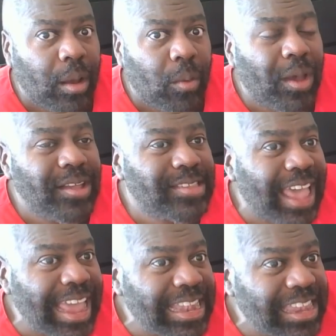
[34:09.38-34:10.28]
was
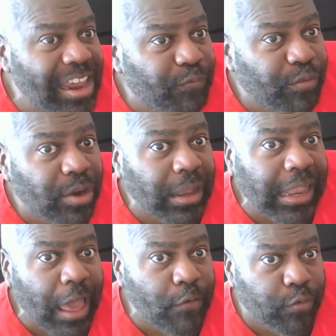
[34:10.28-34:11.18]
a different
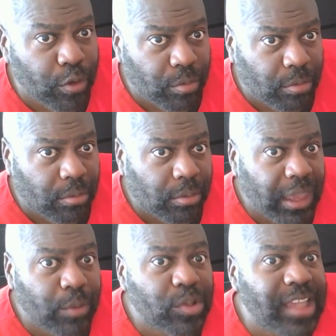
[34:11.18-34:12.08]
level.
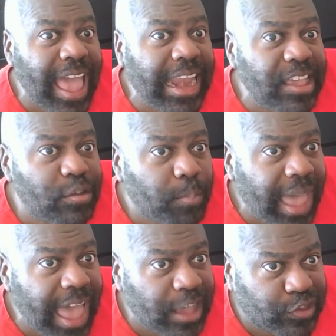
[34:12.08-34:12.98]
He was at his
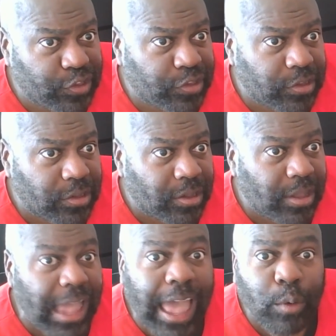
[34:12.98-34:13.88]
best
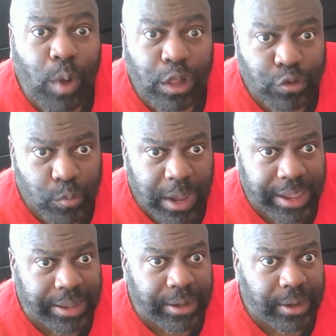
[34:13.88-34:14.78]
at welterweight.